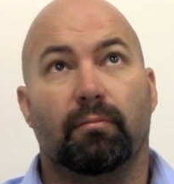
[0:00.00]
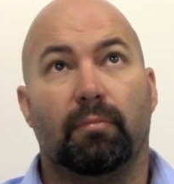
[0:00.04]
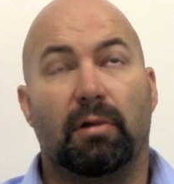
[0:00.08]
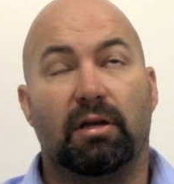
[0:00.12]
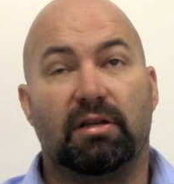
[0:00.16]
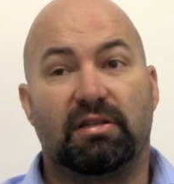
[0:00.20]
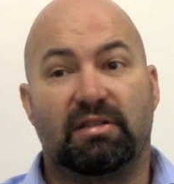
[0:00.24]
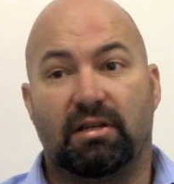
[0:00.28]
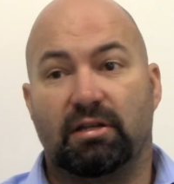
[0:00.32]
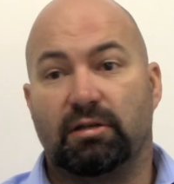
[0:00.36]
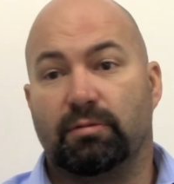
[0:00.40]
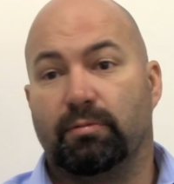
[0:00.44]

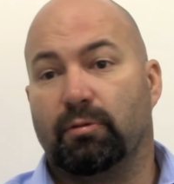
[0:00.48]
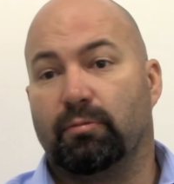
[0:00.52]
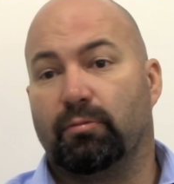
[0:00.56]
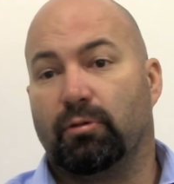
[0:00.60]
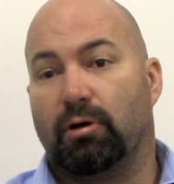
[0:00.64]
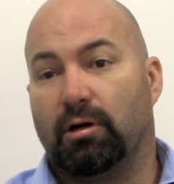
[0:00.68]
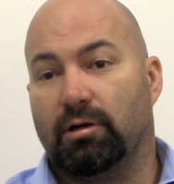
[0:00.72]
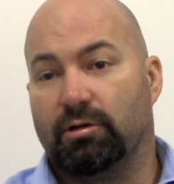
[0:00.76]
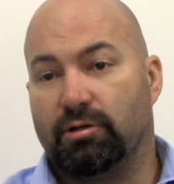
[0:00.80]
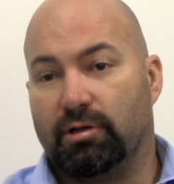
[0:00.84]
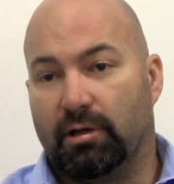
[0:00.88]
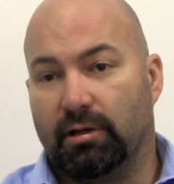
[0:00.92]
Assessment
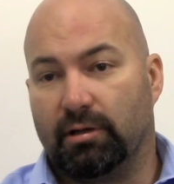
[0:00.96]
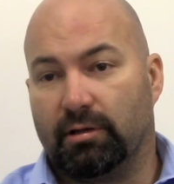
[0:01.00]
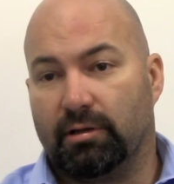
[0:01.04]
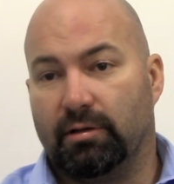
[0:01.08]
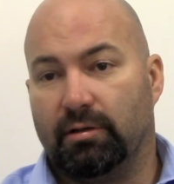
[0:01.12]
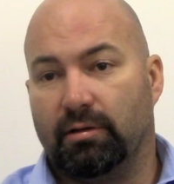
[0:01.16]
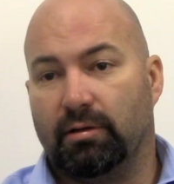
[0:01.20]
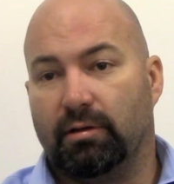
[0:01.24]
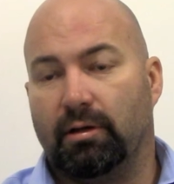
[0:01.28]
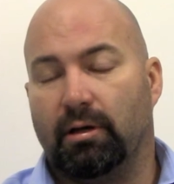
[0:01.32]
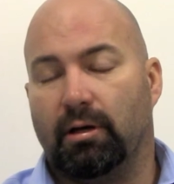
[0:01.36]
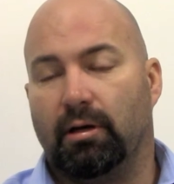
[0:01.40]
Project,
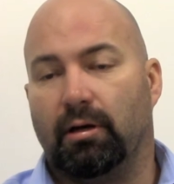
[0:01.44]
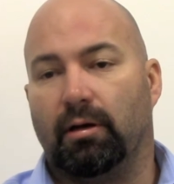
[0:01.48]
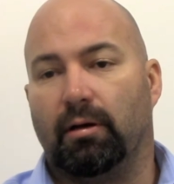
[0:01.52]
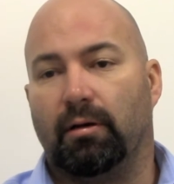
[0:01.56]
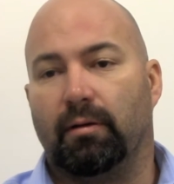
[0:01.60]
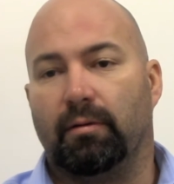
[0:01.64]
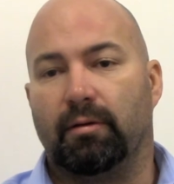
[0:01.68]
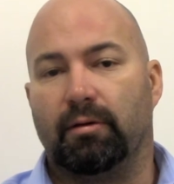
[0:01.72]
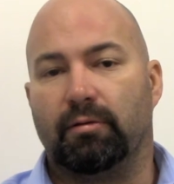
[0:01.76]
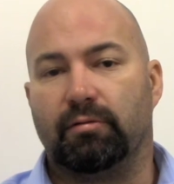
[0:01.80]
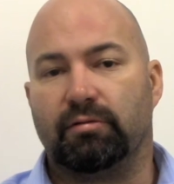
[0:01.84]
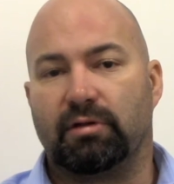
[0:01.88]

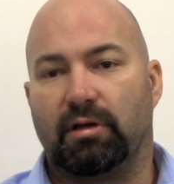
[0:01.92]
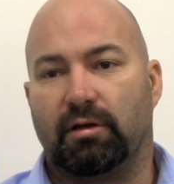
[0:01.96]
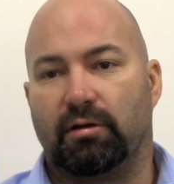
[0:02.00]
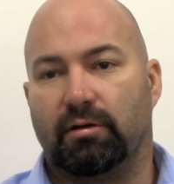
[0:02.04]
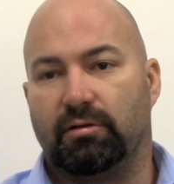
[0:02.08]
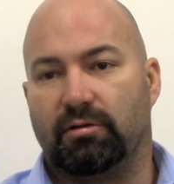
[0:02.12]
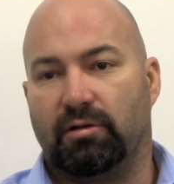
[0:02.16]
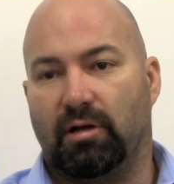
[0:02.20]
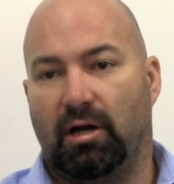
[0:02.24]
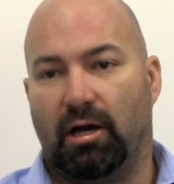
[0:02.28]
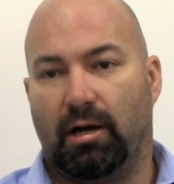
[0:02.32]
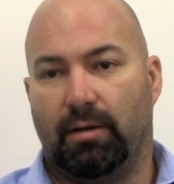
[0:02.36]
uh, it was out
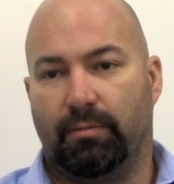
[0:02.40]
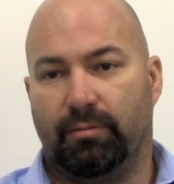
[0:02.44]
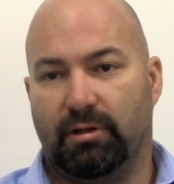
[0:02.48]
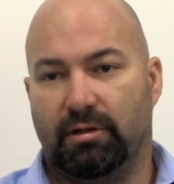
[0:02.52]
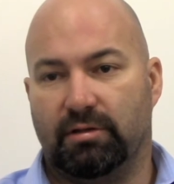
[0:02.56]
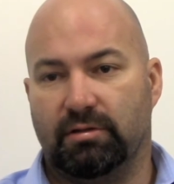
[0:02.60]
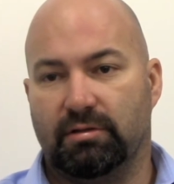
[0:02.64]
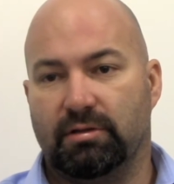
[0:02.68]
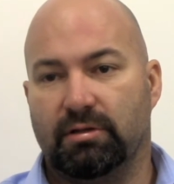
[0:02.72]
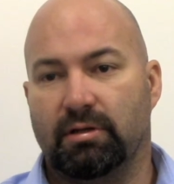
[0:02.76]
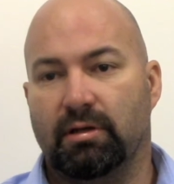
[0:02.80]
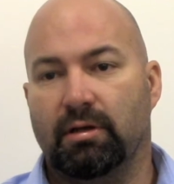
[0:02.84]
at
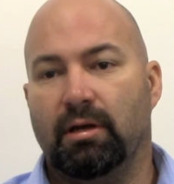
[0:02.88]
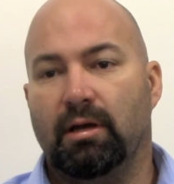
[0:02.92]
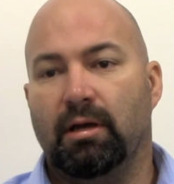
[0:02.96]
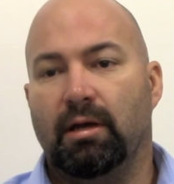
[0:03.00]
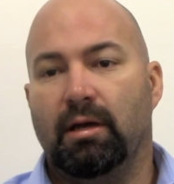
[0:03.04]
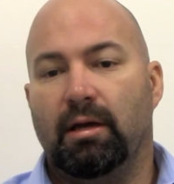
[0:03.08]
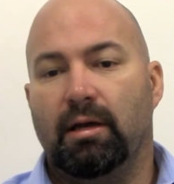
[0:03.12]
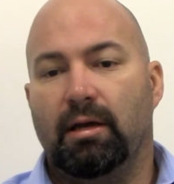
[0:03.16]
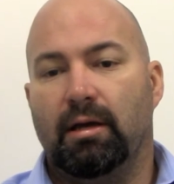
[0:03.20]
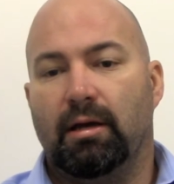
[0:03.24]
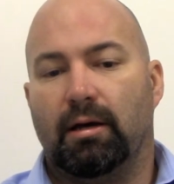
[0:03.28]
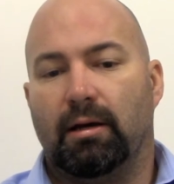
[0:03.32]
Hopkins.
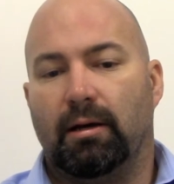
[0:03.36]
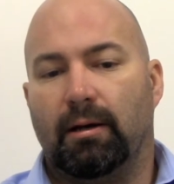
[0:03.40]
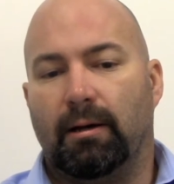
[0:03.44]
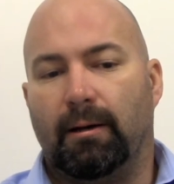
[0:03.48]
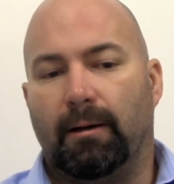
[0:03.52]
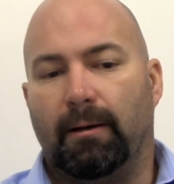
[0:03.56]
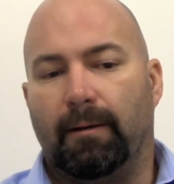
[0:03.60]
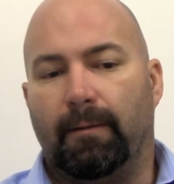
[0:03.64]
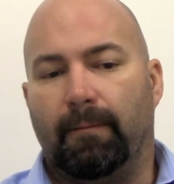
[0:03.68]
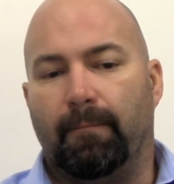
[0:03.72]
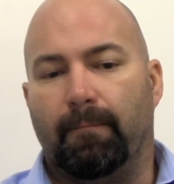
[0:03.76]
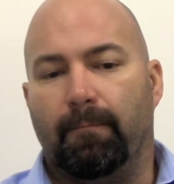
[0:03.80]

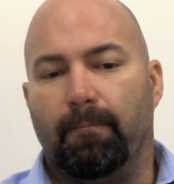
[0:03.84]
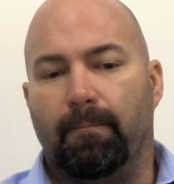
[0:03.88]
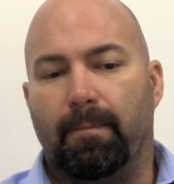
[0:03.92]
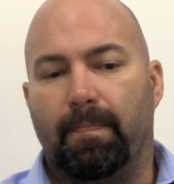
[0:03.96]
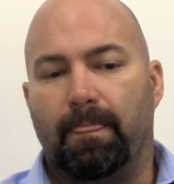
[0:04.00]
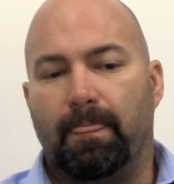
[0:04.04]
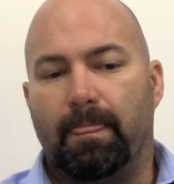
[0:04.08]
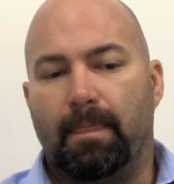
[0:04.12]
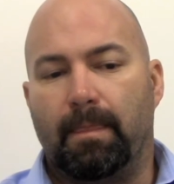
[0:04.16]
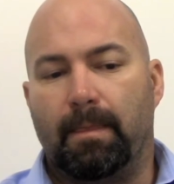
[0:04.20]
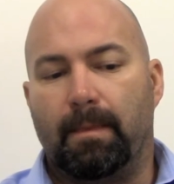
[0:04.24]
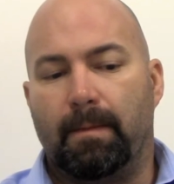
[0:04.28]
Um,